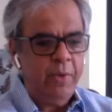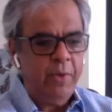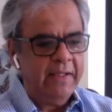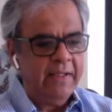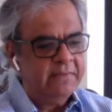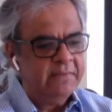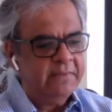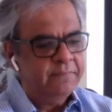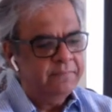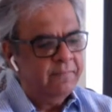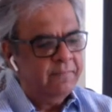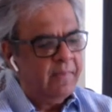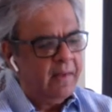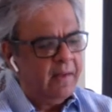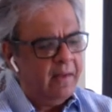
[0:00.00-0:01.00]
on the Europe
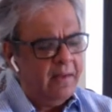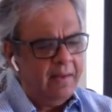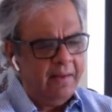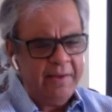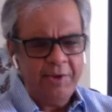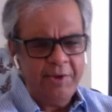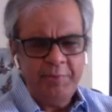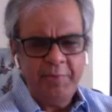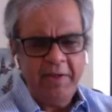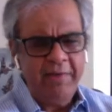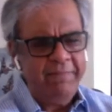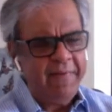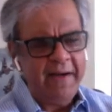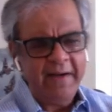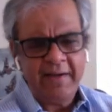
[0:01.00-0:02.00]
and the US.
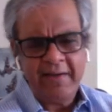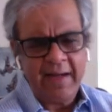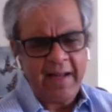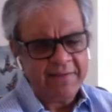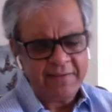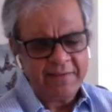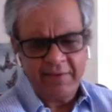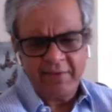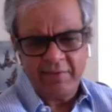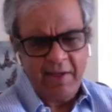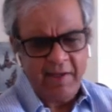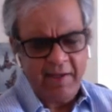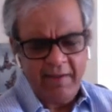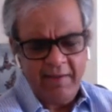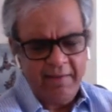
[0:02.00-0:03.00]
It's been a
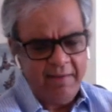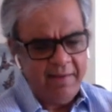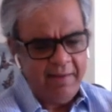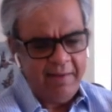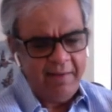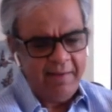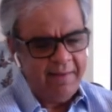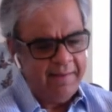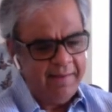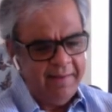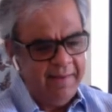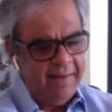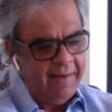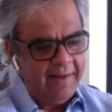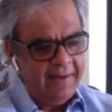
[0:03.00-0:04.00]
fantastic ride.
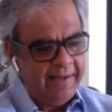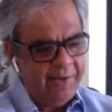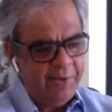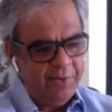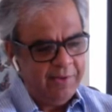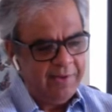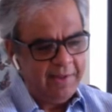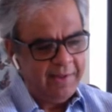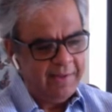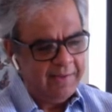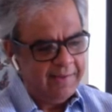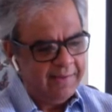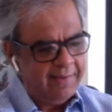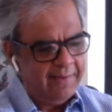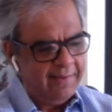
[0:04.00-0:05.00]
I don't think